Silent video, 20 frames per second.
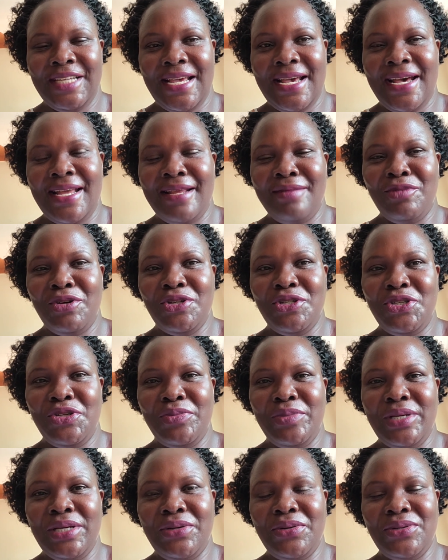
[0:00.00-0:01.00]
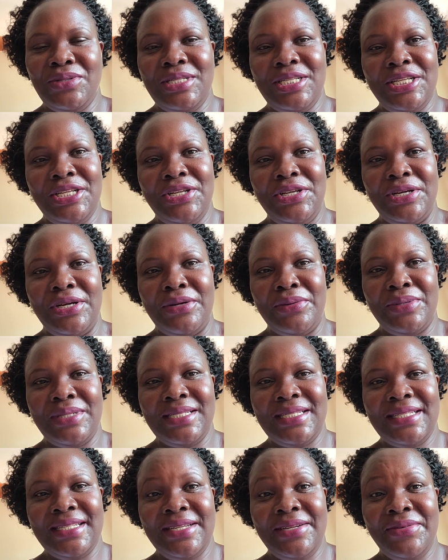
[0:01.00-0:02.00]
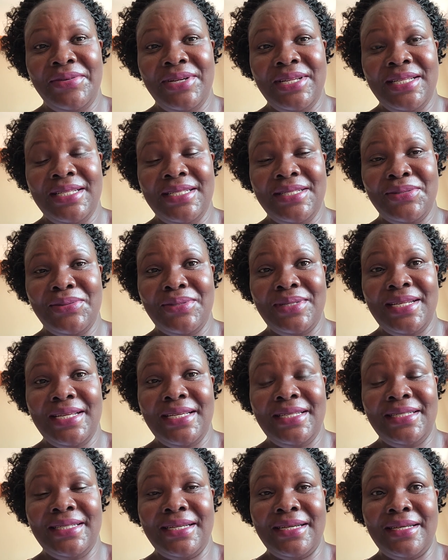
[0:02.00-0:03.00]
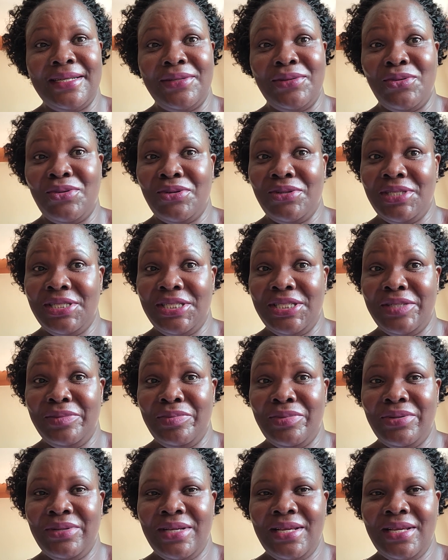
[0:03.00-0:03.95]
And I'm going to be continuing our series on dating and courtship.